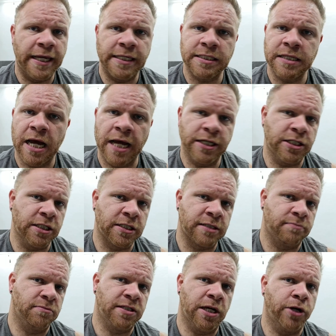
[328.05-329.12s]
He's not
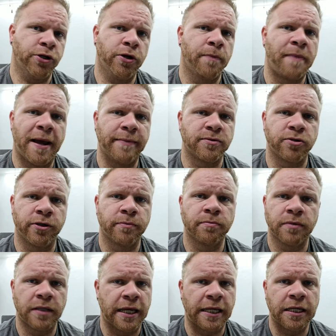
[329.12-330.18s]
just selling you a pipe dream.
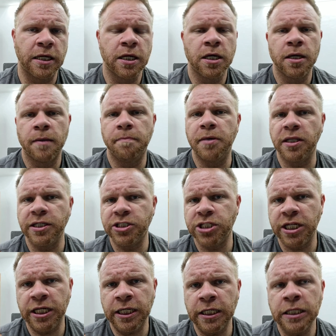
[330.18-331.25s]
Like Billy
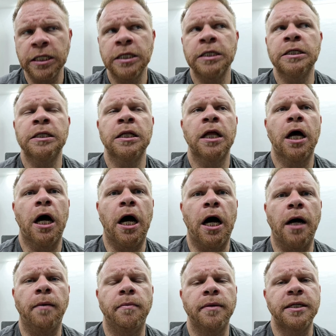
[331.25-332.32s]
Gene,
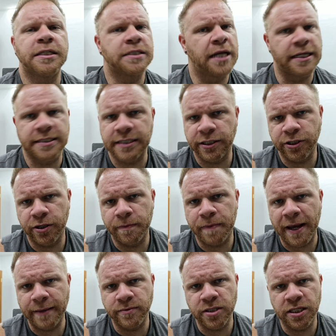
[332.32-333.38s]
um, he's not selling you a
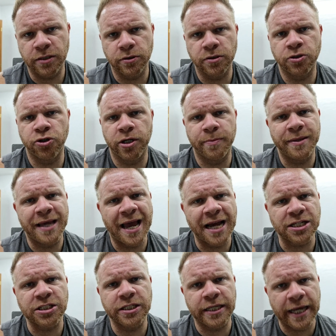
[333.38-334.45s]
pipe dream. He
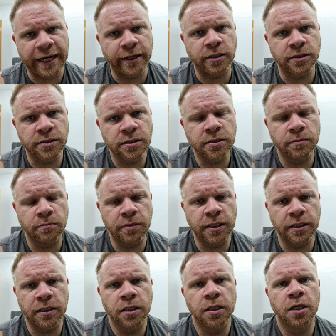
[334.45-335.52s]
actually cares.
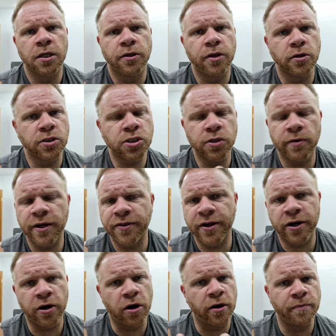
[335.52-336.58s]
But those two right
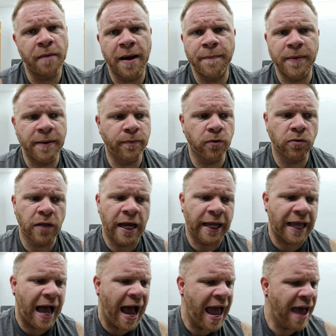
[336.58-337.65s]
there are my people.
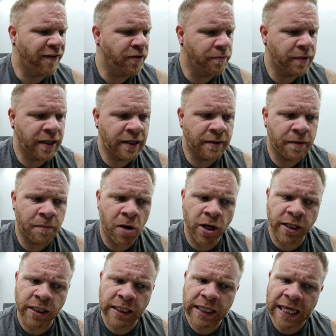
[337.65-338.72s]
Like I haven't been in the
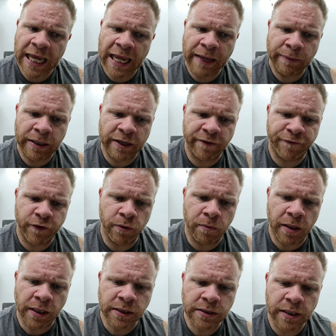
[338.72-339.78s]
marketing game in a few
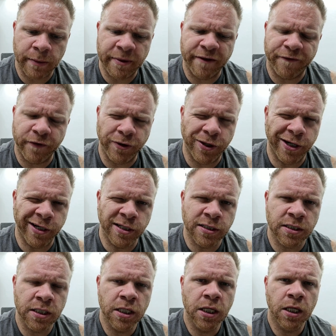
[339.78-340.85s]
months. I mean, a few
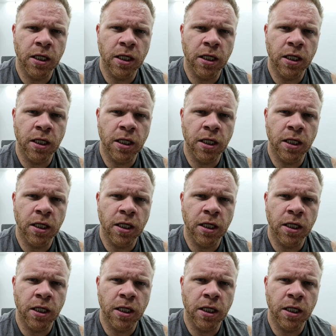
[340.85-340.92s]
years.